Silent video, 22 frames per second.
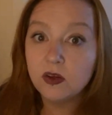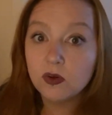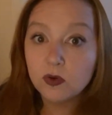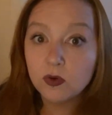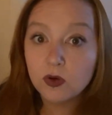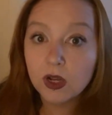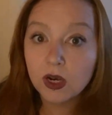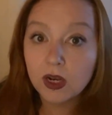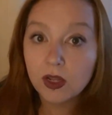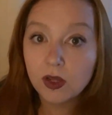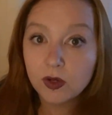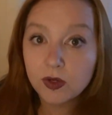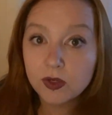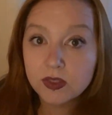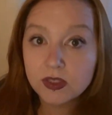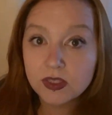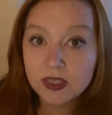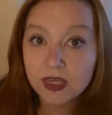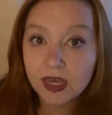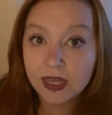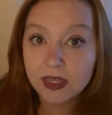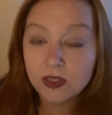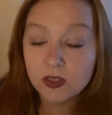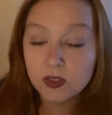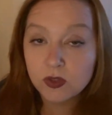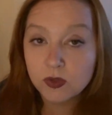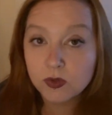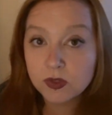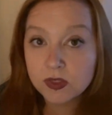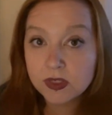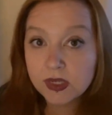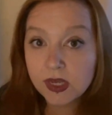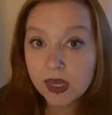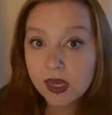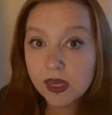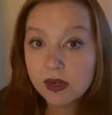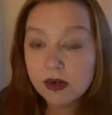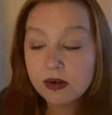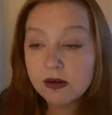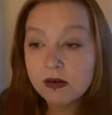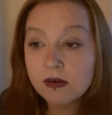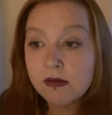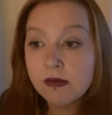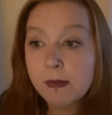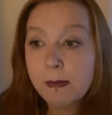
your clothes against your skin.